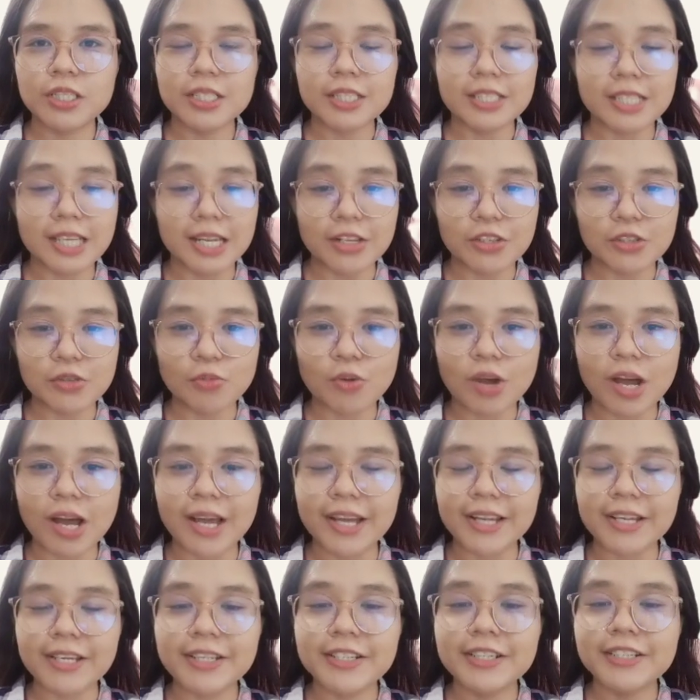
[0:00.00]
That is
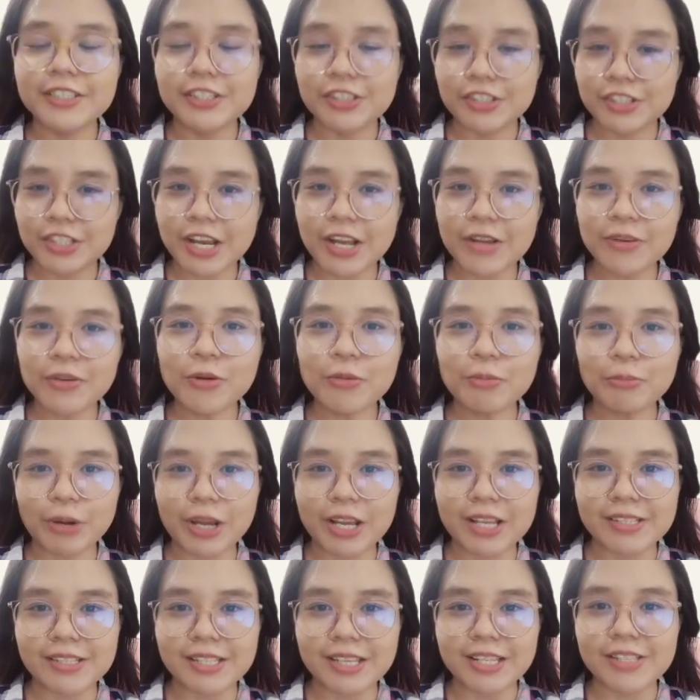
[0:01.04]
why shadow
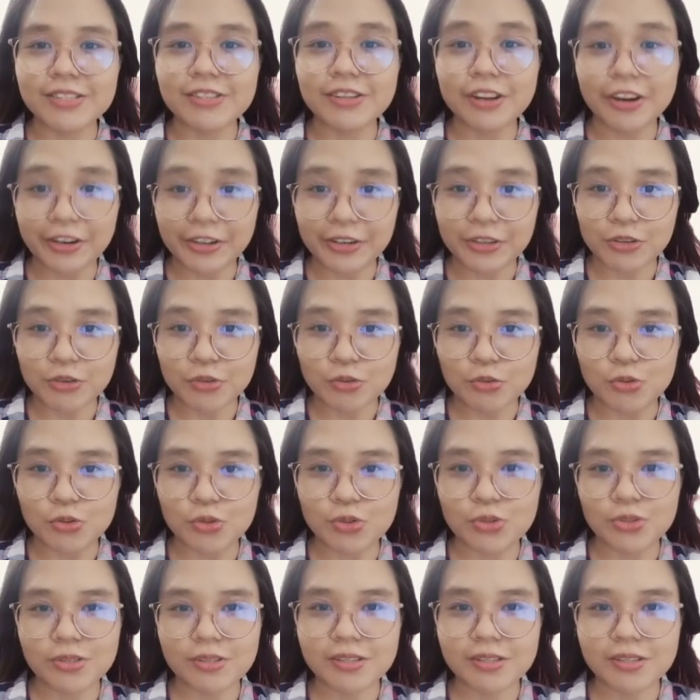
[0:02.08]
prices are used.